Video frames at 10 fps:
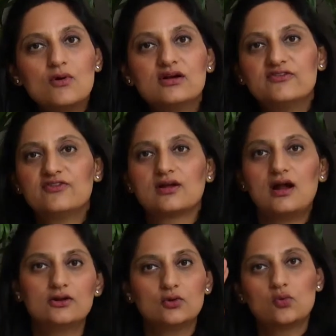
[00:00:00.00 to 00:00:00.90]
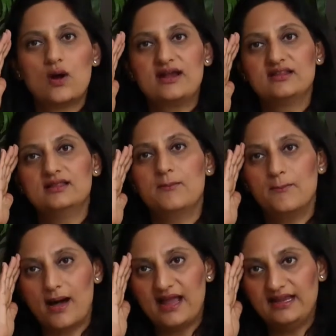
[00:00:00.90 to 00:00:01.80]
more difficult to quieten the
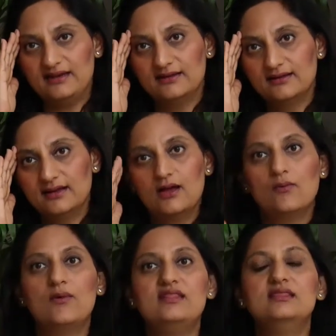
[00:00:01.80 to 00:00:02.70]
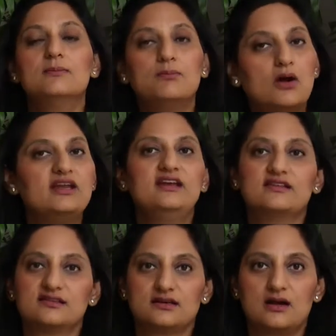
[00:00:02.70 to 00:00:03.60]
mind when the body
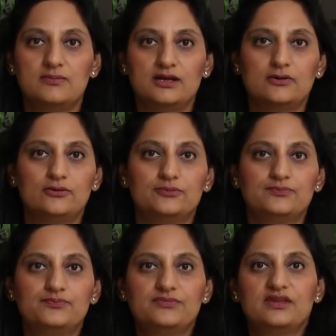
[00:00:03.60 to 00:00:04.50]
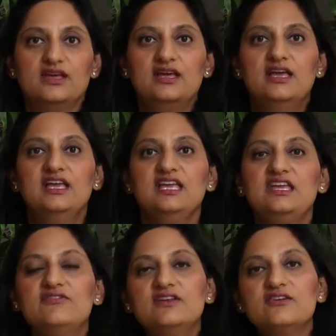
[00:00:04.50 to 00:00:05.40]
doesn't calm down.
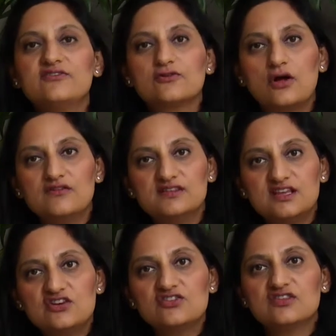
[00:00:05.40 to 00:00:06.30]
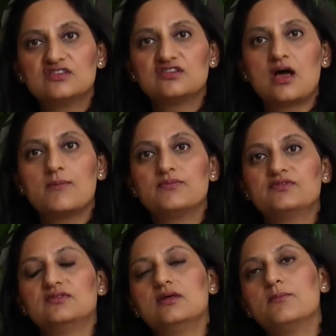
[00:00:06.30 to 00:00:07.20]
Even if conversation
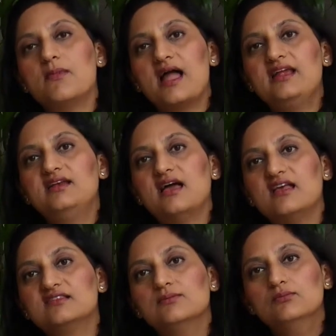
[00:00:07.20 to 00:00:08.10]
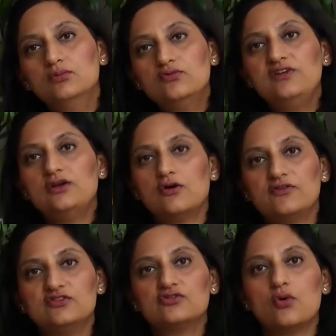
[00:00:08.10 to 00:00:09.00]
stops, the mind has a movie
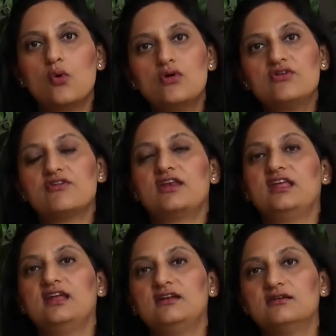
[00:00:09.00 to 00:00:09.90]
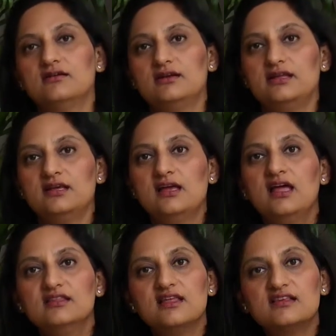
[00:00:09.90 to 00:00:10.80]
of its own running internally.
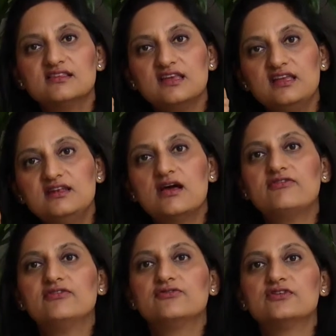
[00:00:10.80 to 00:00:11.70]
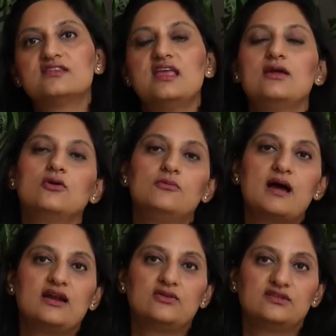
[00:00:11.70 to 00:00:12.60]
That's enough for saying
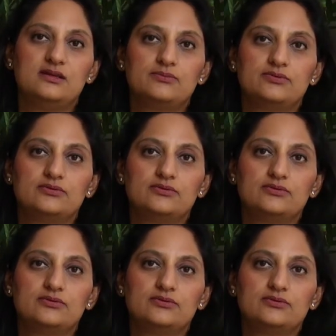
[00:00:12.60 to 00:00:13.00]
goodbye to sleep.